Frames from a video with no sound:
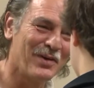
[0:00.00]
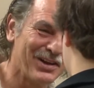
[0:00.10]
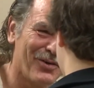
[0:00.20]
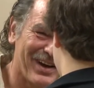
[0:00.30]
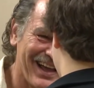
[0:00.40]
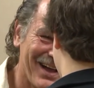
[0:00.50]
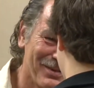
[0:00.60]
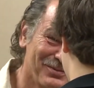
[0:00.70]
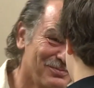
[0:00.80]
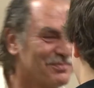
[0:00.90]
The first
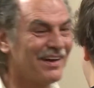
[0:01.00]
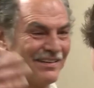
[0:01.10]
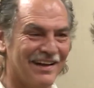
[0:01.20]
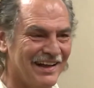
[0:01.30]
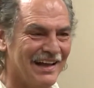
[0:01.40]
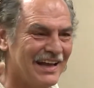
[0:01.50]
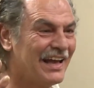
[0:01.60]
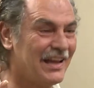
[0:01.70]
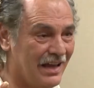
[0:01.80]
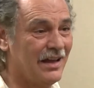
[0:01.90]
ever session at
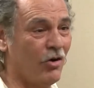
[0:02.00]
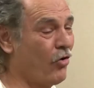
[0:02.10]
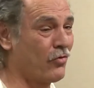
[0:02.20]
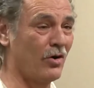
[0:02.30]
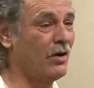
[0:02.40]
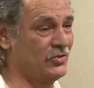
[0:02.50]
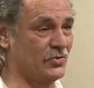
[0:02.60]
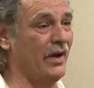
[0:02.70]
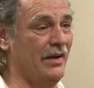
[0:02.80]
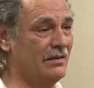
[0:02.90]
Cedar Falls West Music has